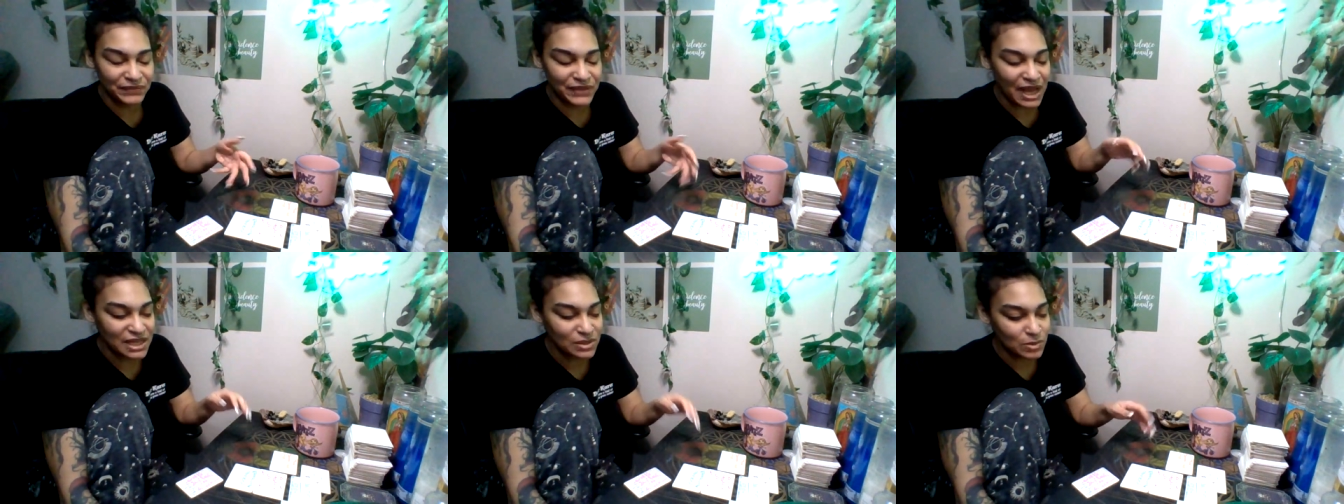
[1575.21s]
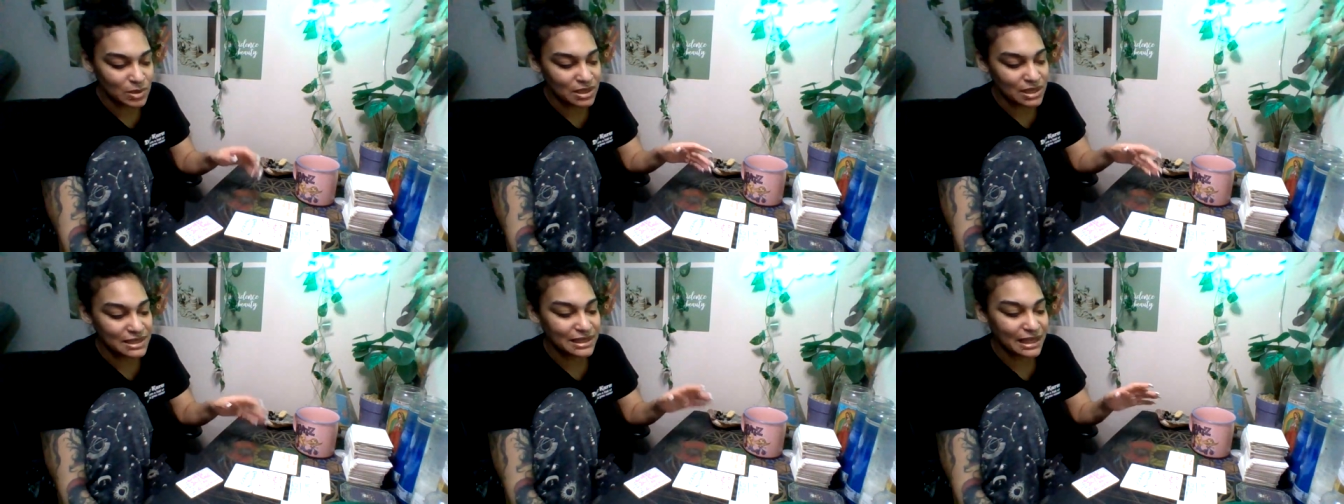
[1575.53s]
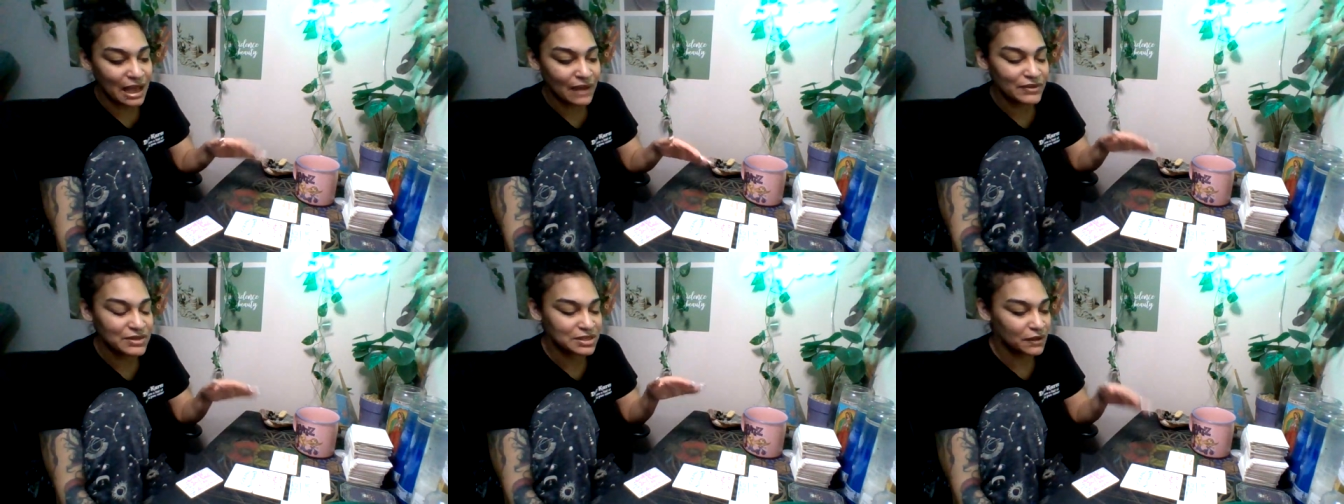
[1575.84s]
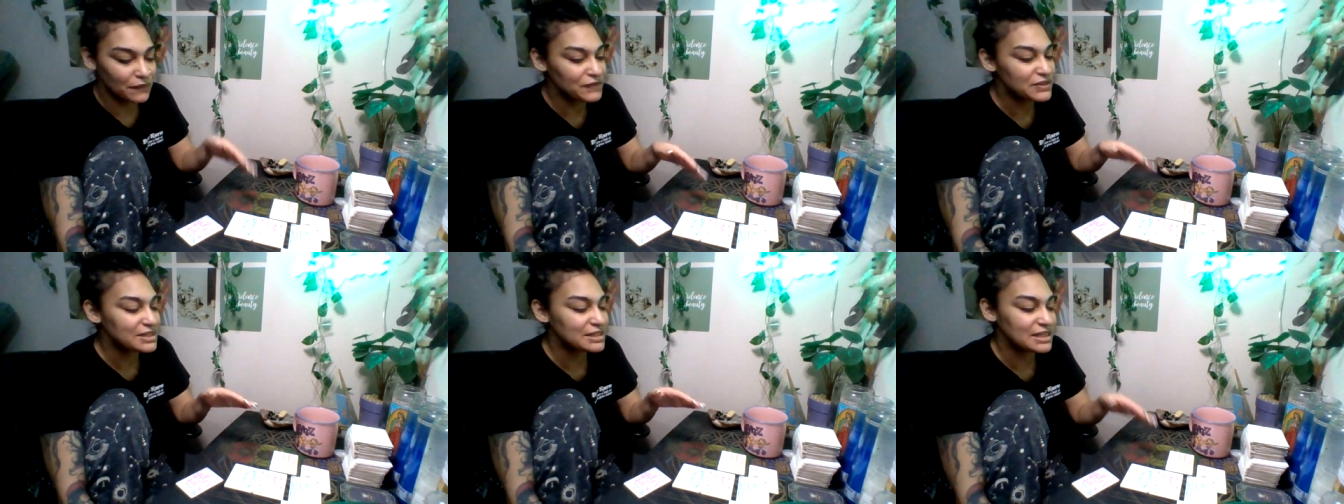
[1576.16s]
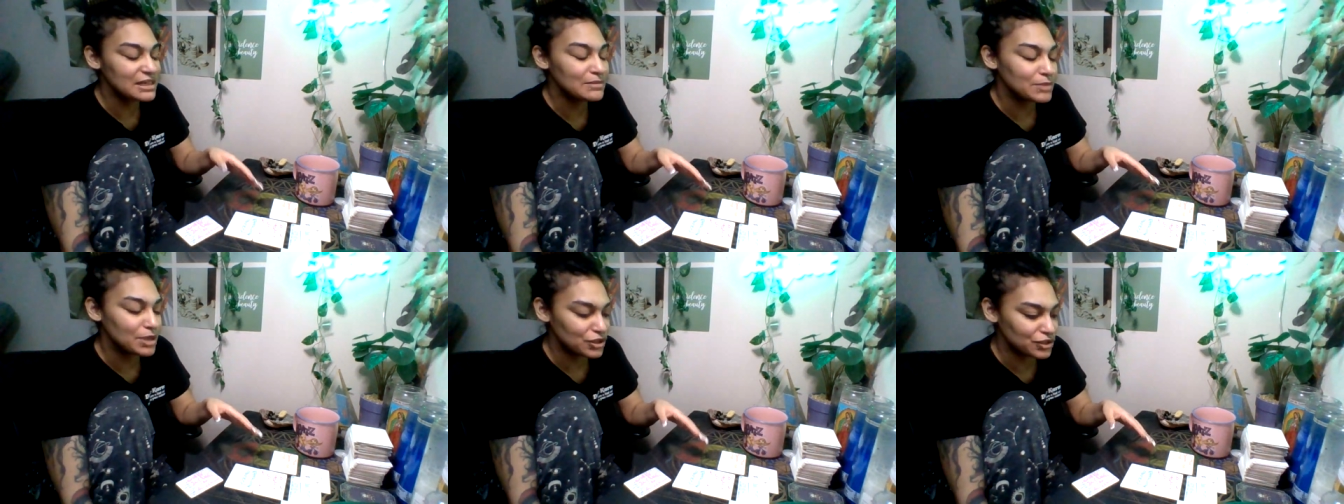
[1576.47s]
That's what it is. They have a
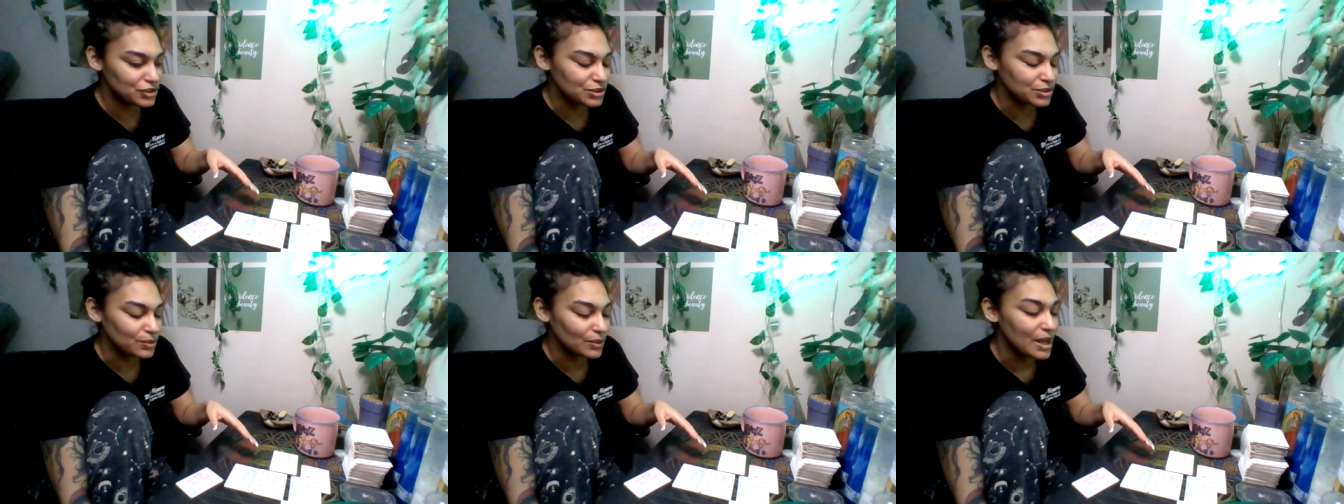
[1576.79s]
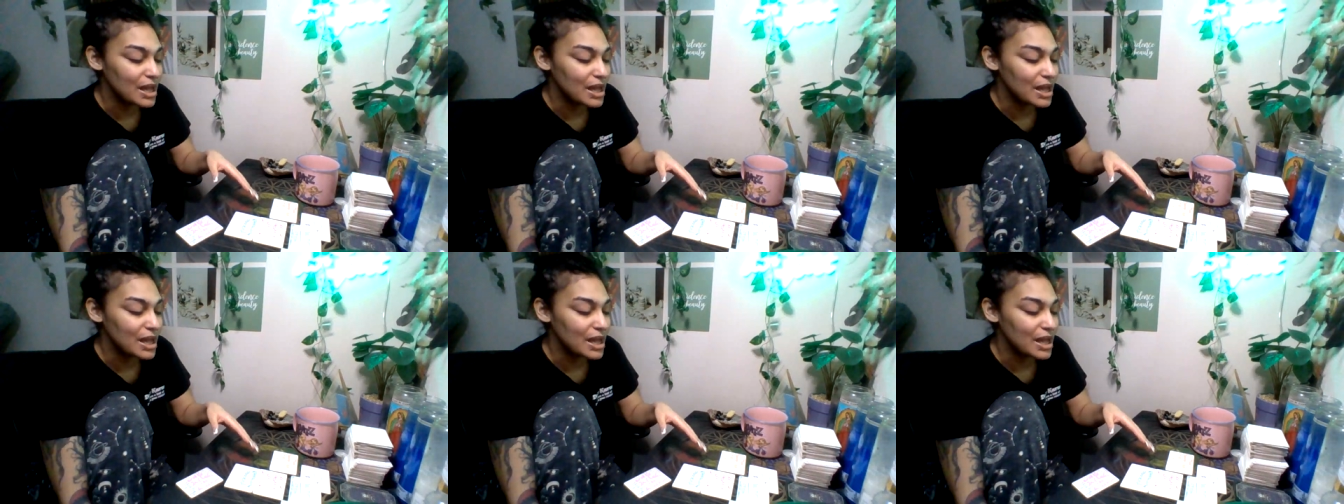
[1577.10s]
self-esteem issue,